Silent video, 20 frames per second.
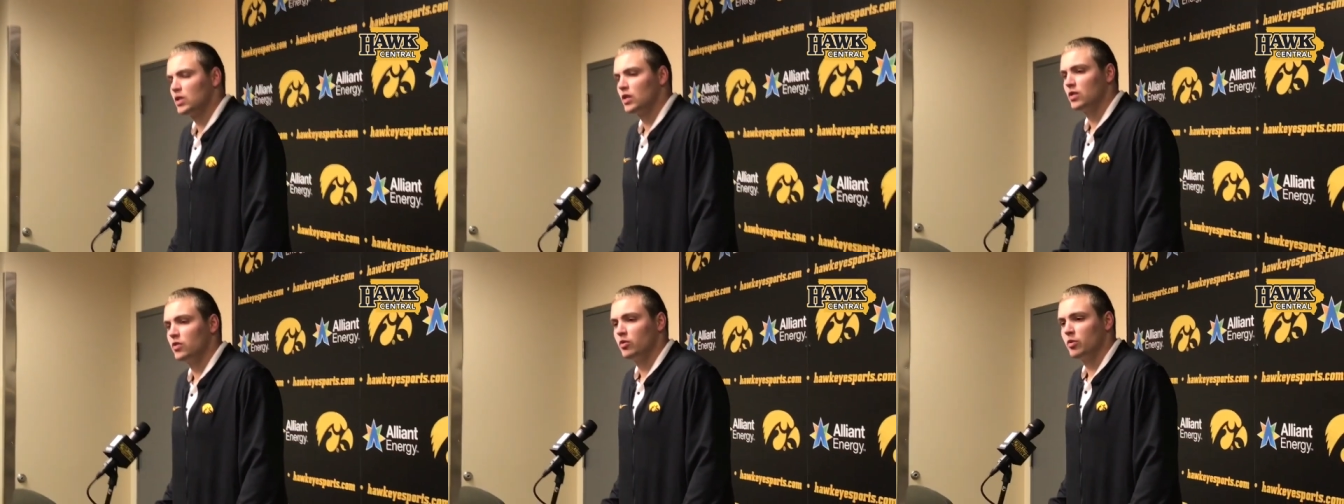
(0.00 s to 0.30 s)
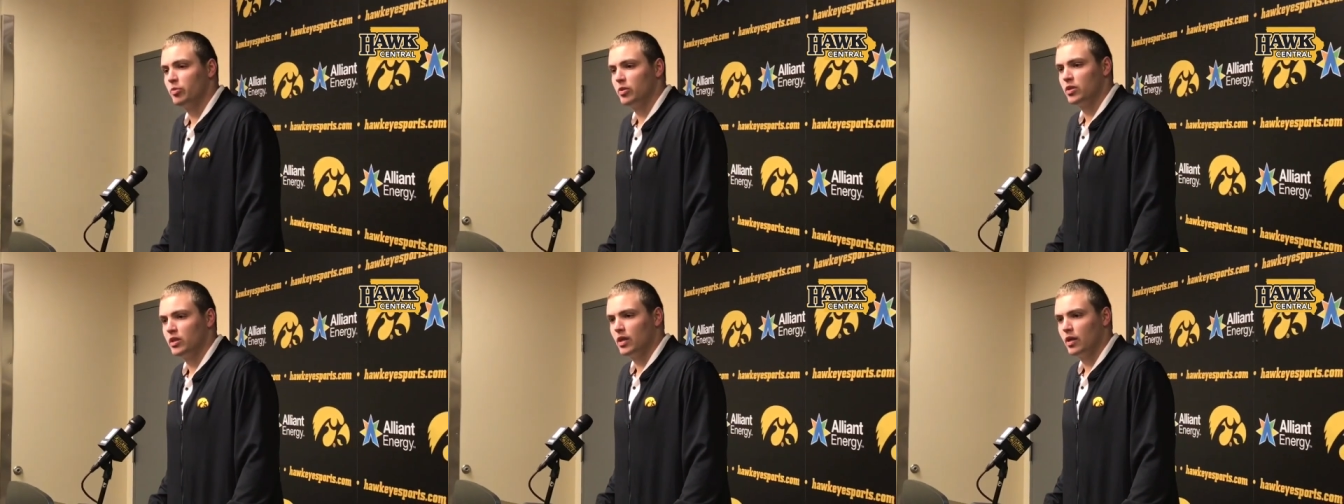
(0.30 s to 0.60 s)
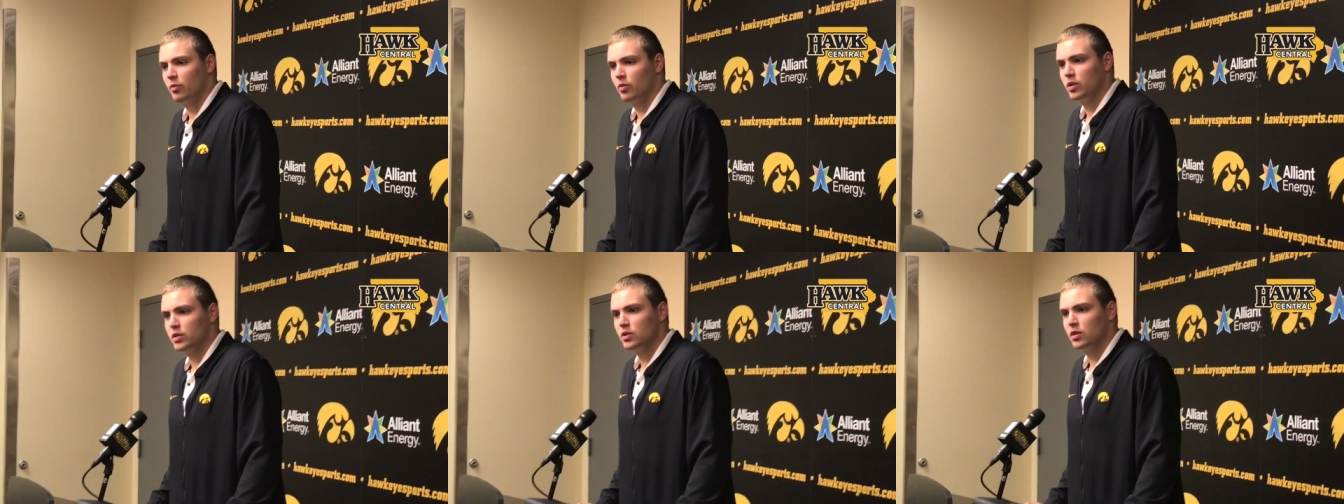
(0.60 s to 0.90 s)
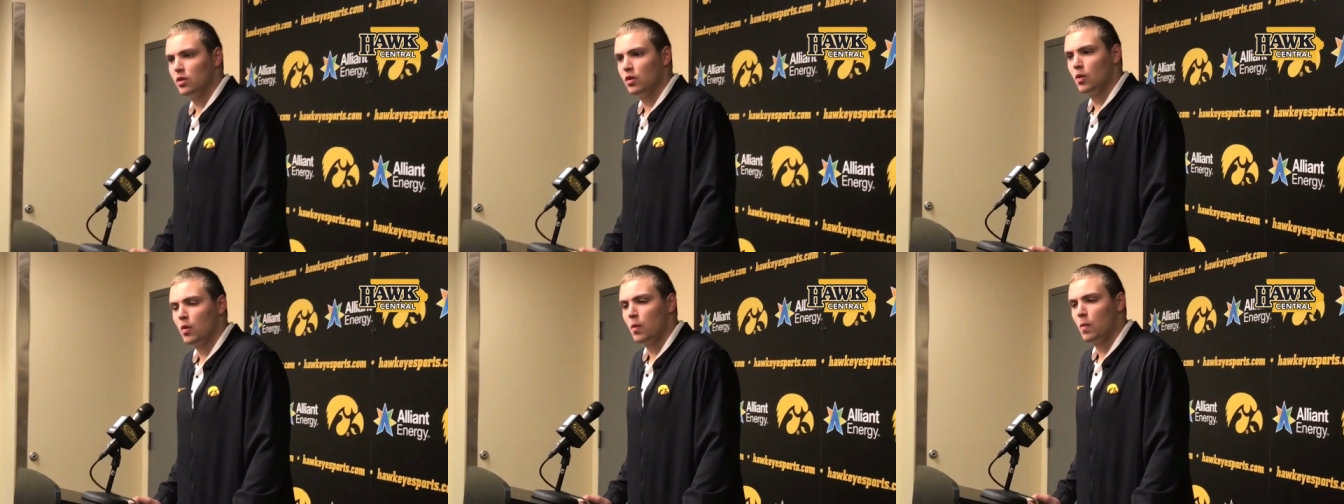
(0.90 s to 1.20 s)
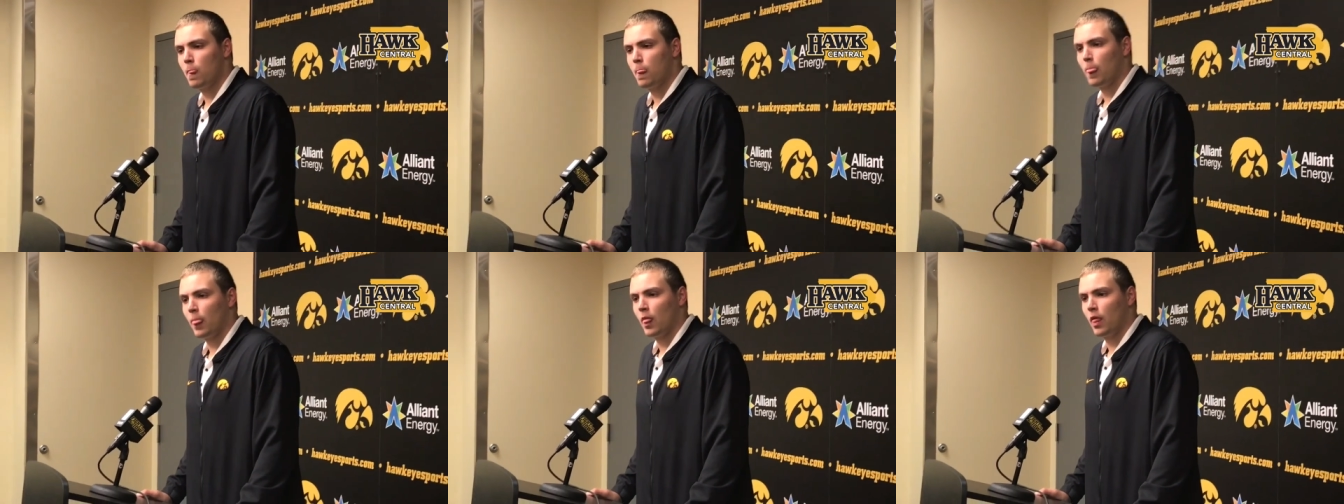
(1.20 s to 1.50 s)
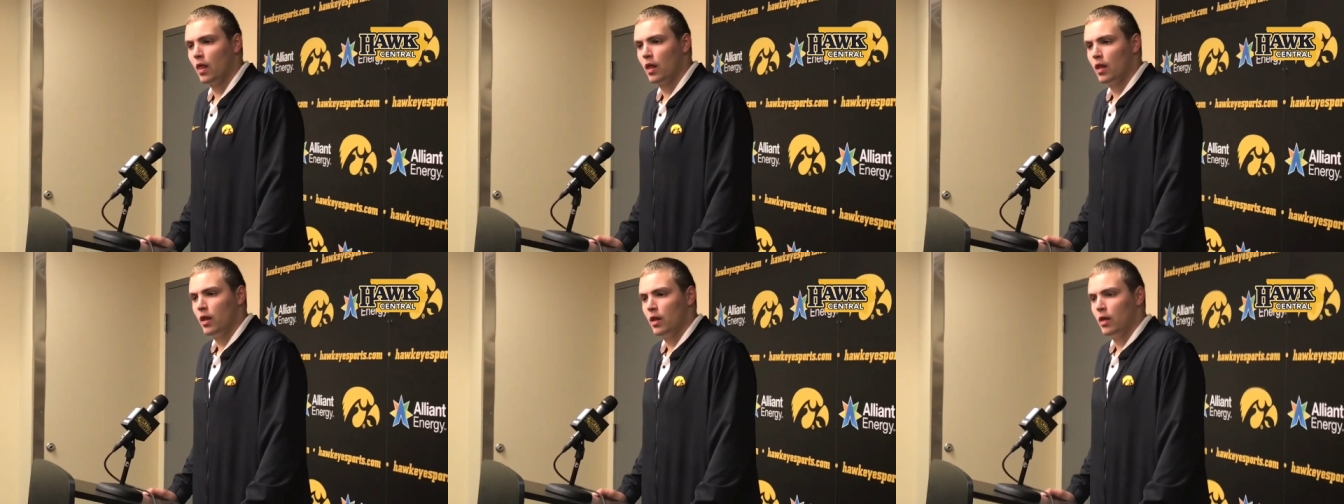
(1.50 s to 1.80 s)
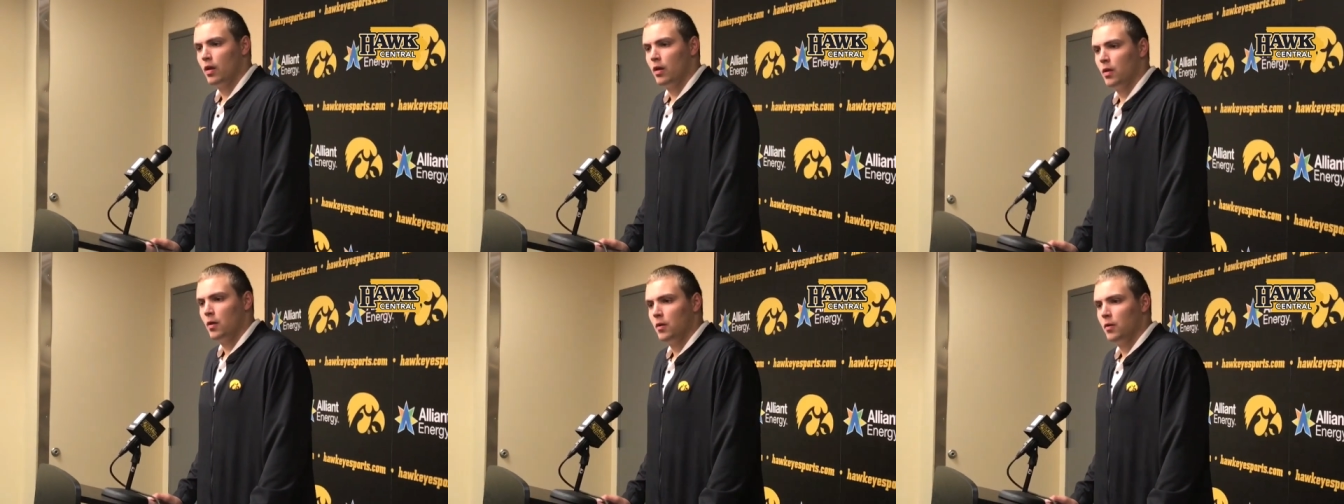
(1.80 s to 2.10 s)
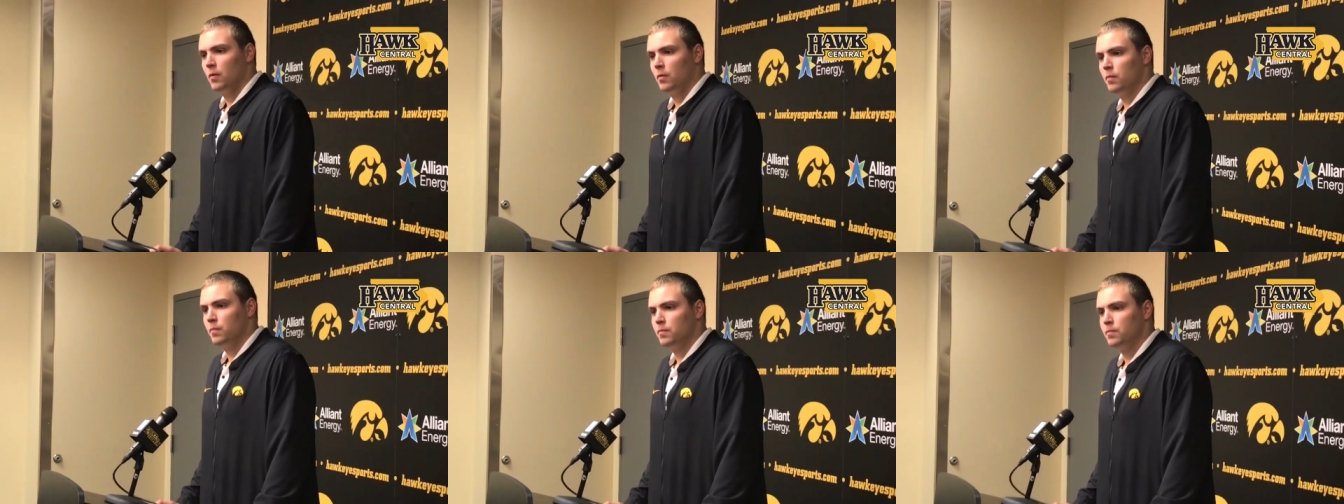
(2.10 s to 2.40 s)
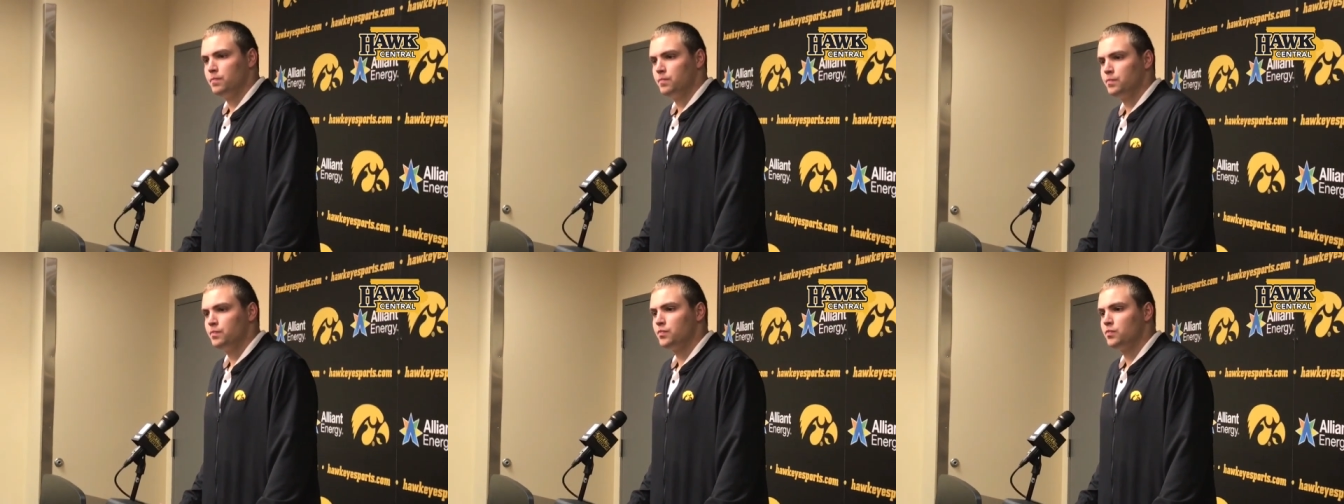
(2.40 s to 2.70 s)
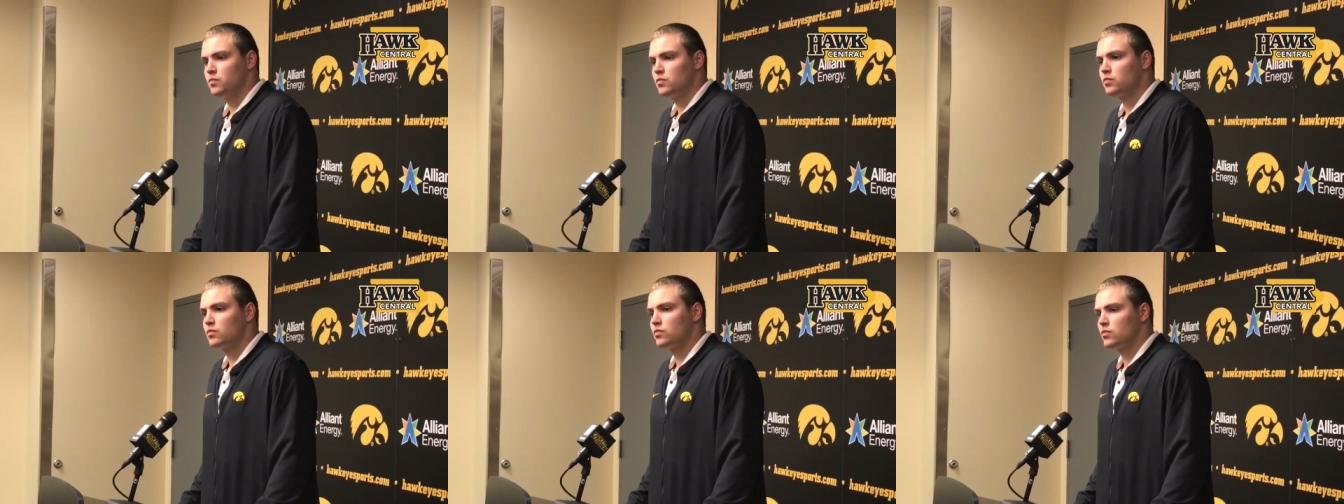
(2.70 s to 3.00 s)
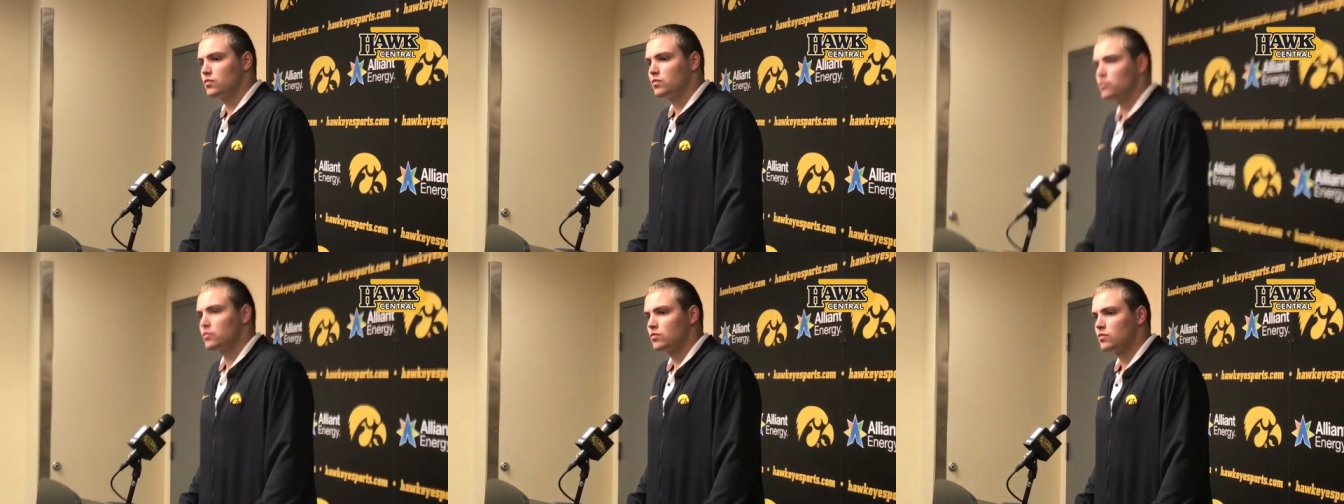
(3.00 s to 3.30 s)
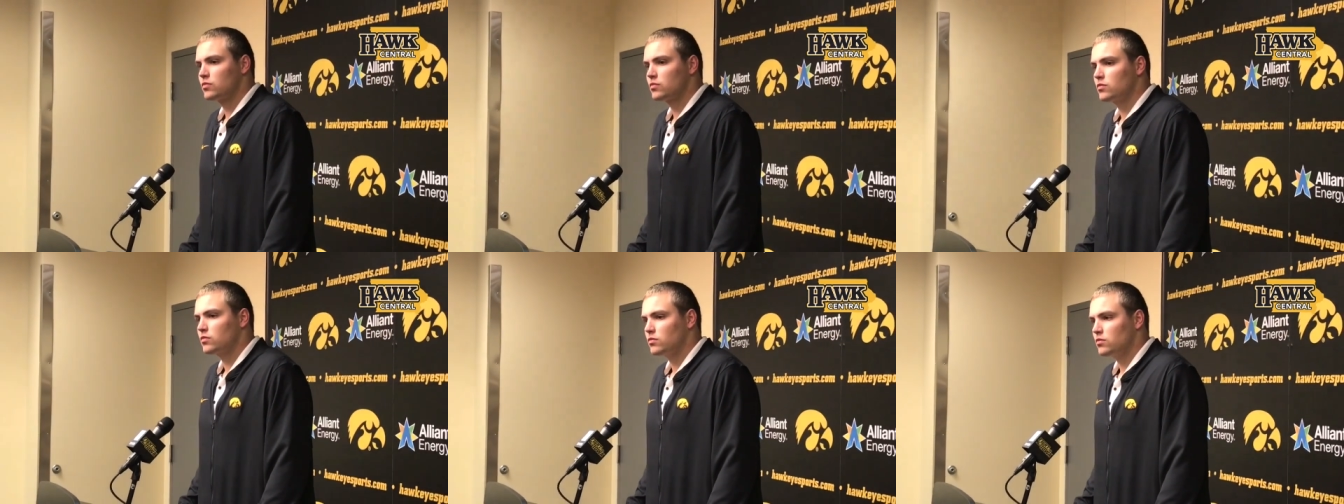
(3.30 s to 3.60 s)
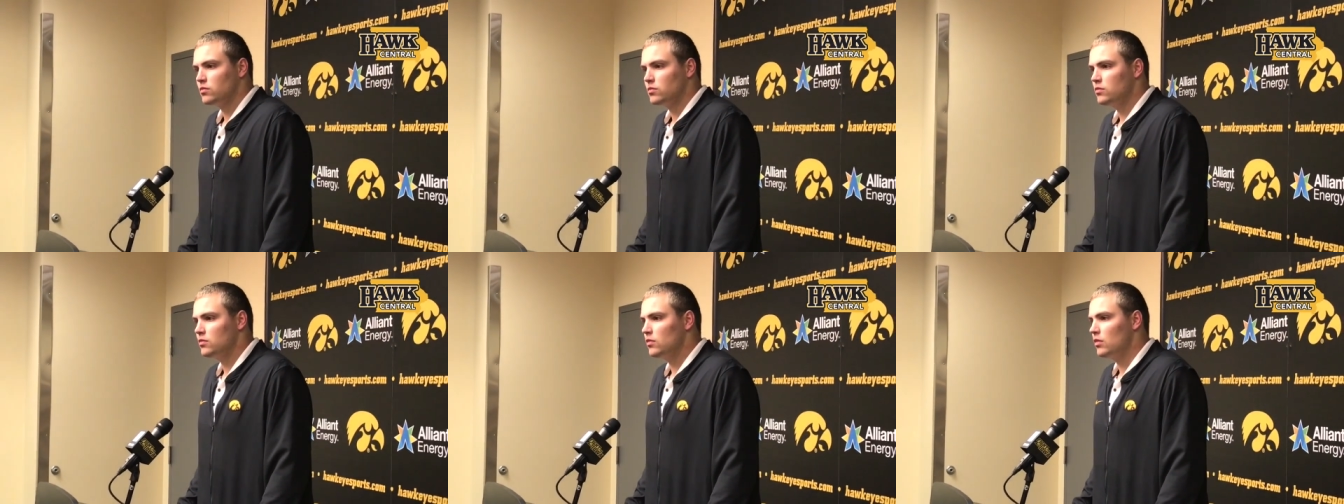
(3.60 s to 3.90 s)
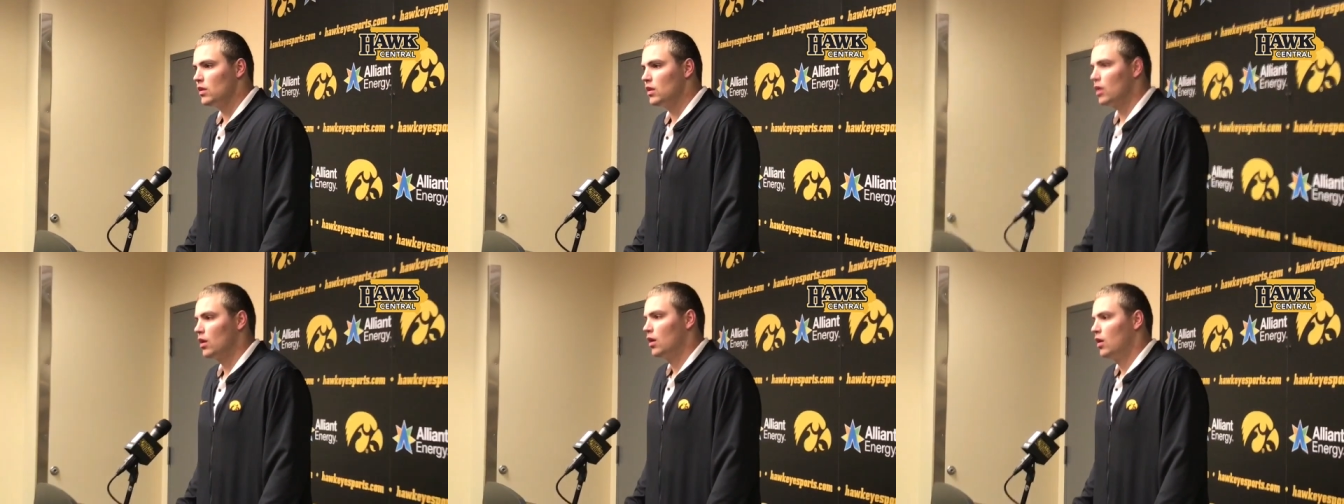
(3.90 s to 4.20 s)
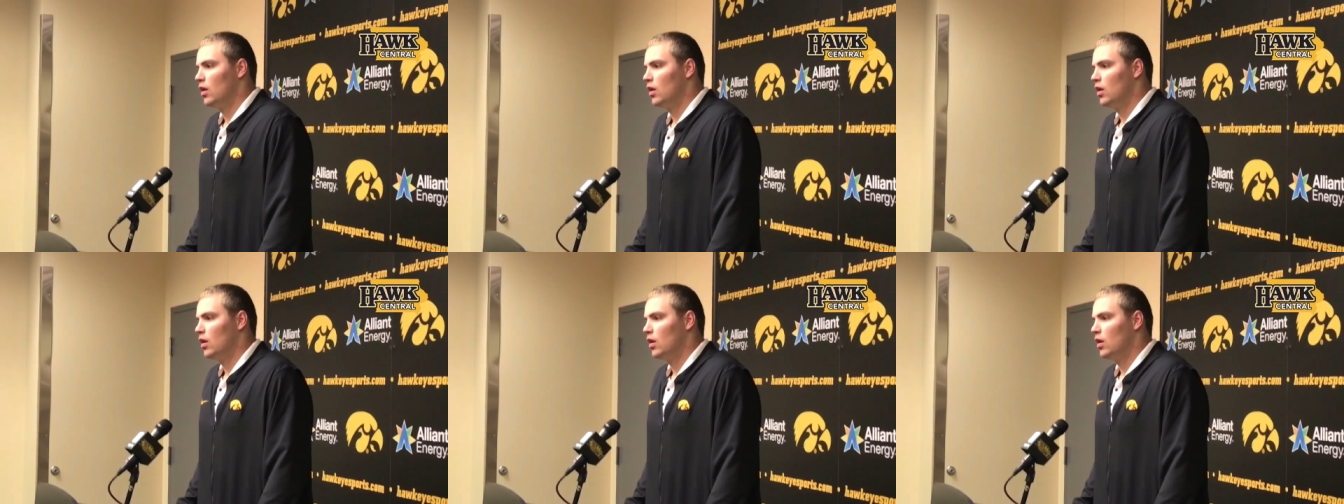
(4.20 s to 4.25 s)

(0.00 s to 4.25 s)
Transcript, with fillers: Can you repeat that? What's, what's causing the run game to struggle in the last two weeks?